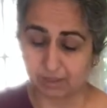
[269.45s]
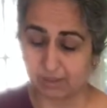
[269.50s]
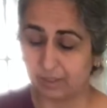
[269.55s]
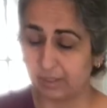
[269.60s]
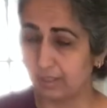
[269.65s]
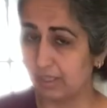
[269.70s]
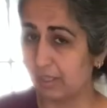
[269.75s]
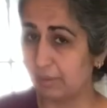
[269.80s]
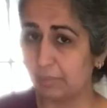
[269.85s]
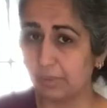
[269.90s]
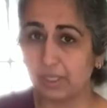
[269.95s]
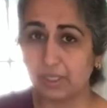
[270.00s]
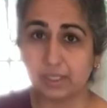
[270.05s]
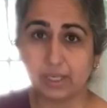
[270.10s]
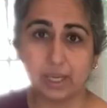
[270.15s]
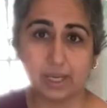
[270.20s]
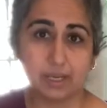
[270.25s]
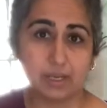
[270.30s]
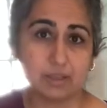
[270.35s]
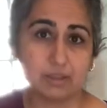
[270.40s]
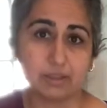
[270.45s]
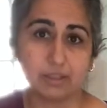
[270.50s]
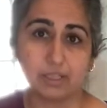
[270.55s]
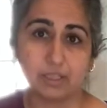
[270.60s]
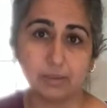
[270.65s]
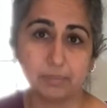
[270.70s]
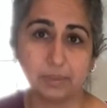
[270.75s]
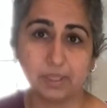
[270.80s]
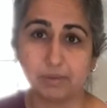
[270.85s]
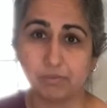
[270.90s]
It can be kale, it can
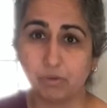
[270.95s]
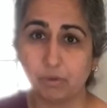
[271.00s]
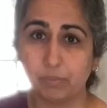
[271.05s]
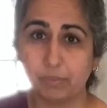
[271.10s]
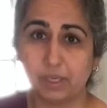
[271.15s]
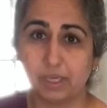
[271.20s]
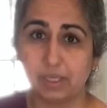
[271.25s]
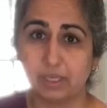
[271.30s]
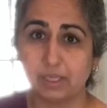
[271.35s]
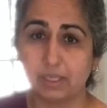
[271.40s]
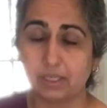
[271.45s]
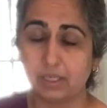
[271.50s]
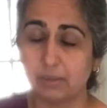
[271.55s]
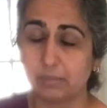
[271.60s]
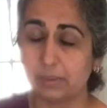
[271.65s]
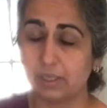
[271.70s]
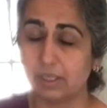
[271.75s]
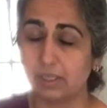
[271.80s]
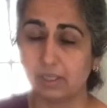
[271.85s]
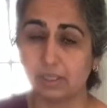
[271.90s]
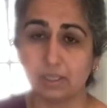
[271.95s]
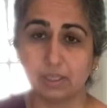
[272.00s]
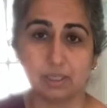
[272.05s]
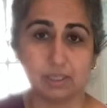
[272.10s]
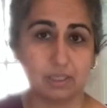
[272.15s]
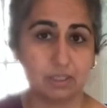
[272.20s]
be romaine, it can be